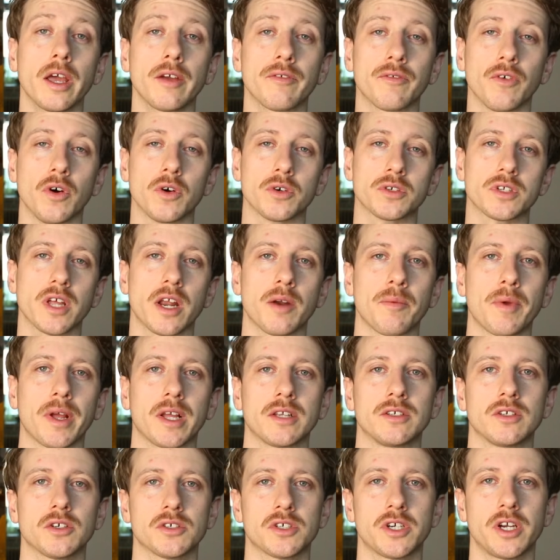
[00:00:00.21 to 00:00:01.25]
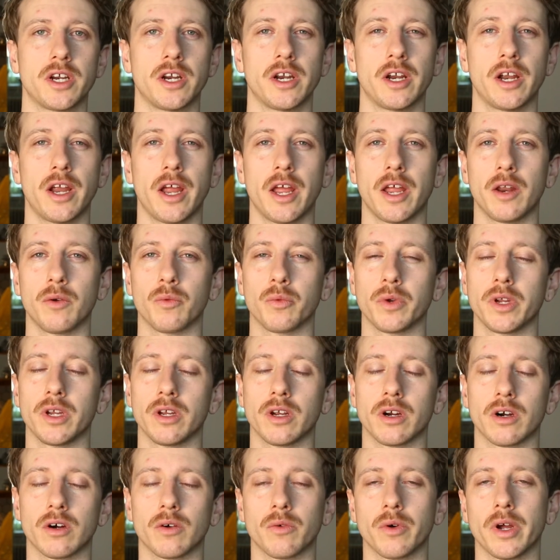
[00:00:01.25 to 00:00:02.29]
Hey folks, Adam McIntosh here, and
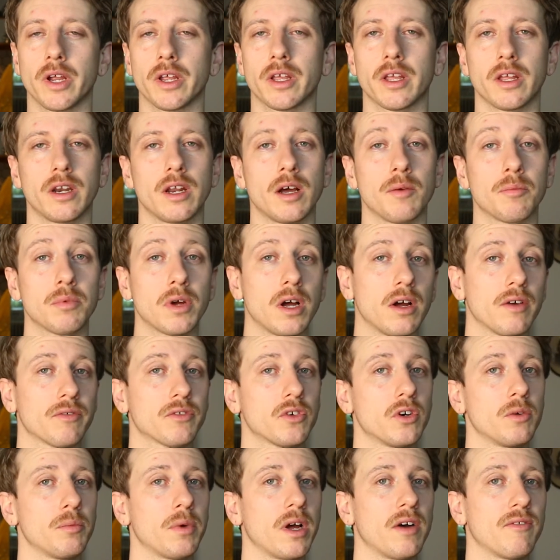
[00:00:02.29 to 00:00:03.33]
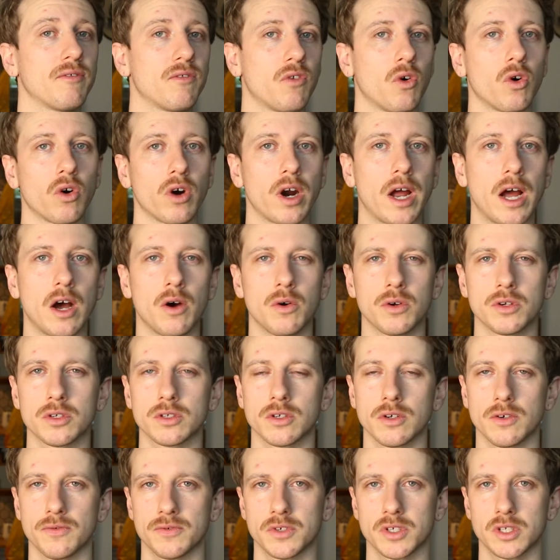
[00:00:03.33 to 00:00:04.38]
we are waking up after about 4
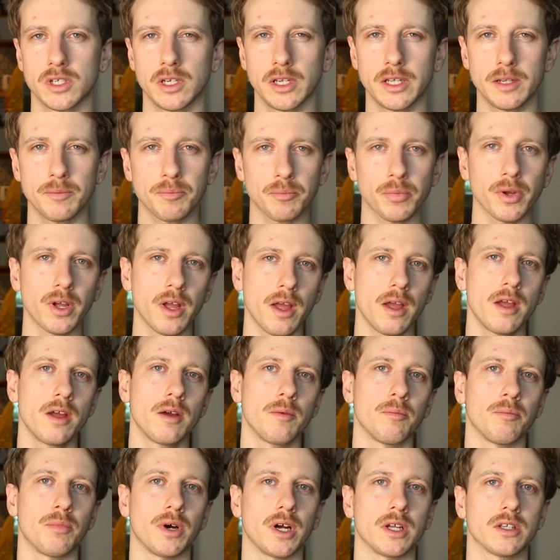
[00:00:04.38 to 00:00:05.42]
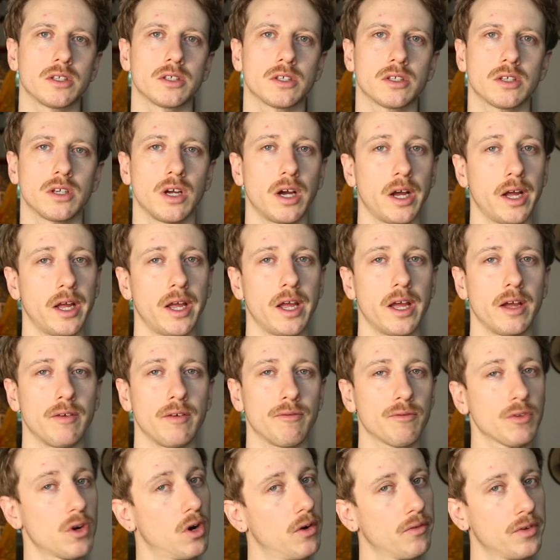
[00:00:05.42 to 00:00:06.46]
hours of sleep, but I
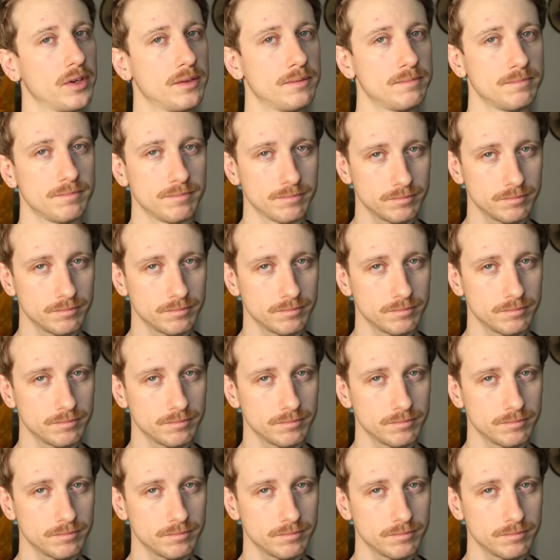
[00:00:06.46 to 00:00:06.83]
have coffee.